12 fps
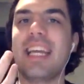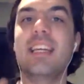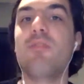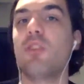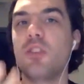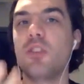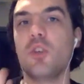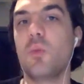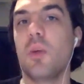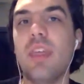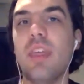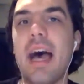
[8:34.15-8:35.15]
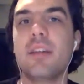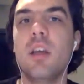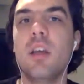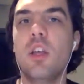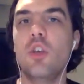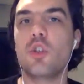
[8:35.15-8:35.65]
differences with that.
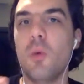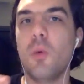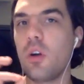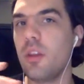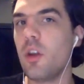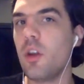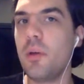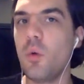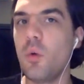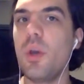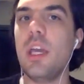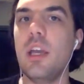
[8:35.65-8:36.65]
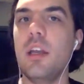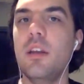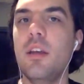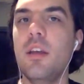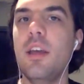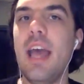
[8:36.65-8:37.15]
You smoke a little bit of weed
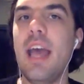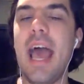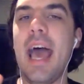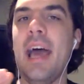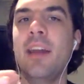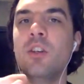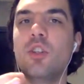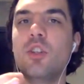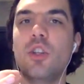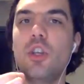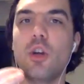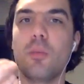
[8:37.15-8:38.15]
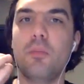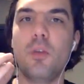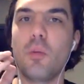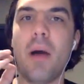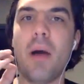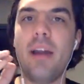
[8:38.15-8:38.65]
and
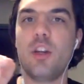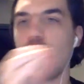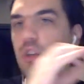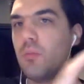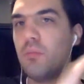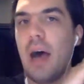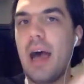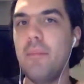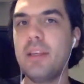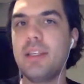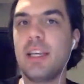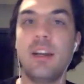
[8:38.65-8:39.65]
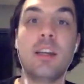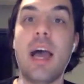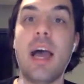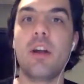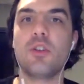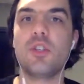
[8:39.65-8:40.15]
you're punished by missing an
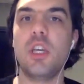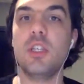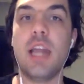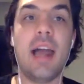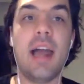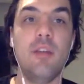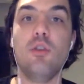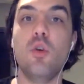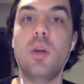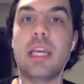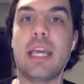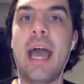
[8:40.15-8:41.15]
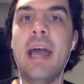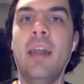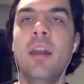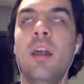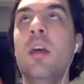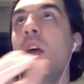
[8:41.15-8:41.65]
entire season. And if you do it
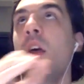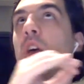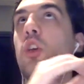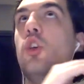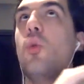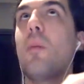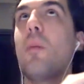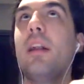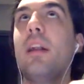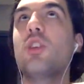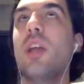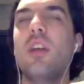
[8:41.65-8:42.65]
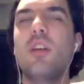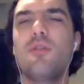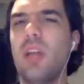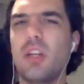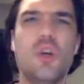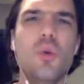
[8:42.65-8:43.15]
again, you are punished, I think,
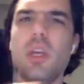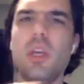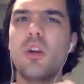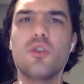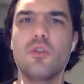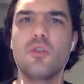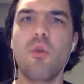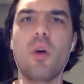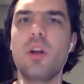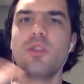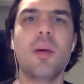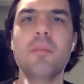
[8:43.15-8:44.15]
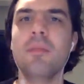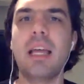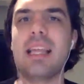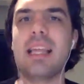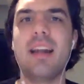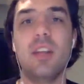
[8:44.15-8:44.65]
for 2 years or 4 years, something like
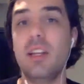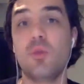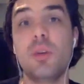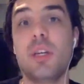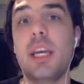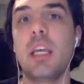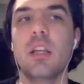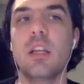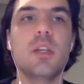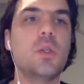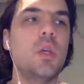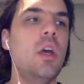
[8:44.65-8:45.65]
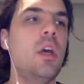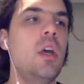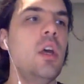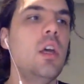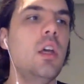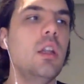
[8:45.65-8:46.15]
that. It's ridiculous.
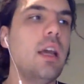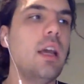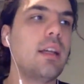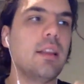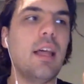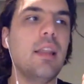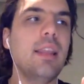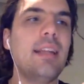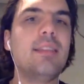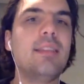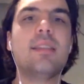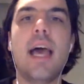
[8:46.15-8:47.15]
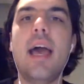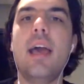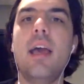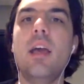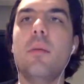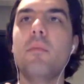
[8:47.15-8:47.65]
Let's
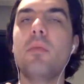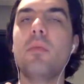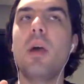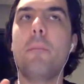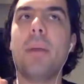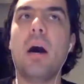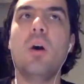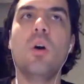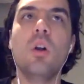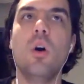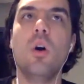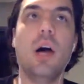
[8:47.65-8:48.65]
say Paolo,